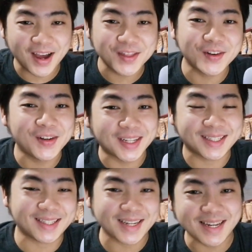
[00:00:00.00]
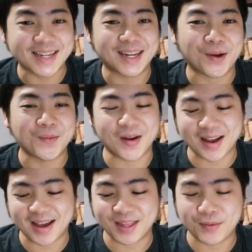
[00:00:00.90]
Under the sea,
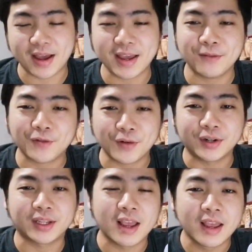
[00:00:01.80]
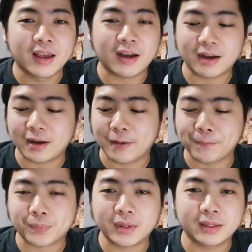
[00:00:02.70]
kumbaga, di ba? And of course,
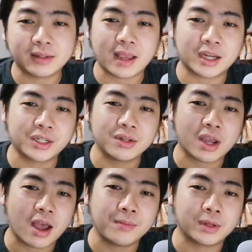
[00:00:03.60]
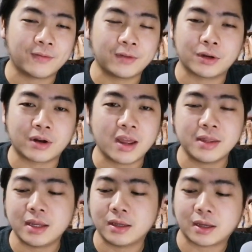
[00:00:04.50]
this is action cam. If you're
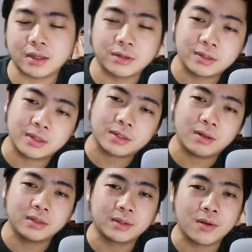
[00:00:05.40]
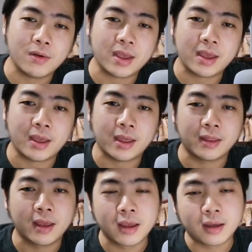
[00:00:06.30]
running, you can use this also.
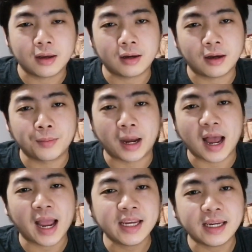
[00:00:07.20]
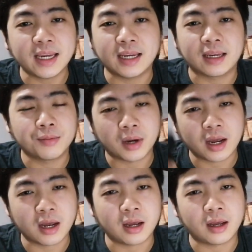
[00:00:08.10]
And mga hiking,
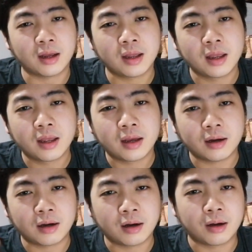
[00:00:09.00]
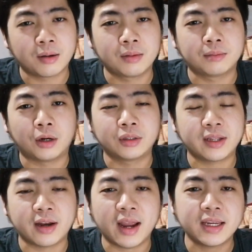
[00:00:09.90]
mga
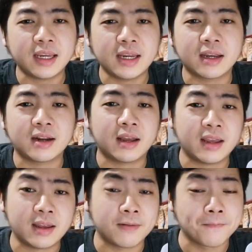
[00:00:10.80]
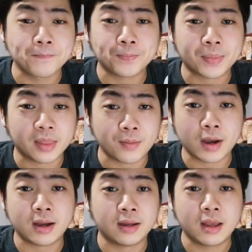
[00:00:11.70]
mountain hiking, and di
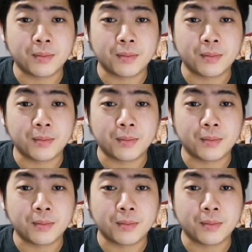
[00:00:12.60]
ba?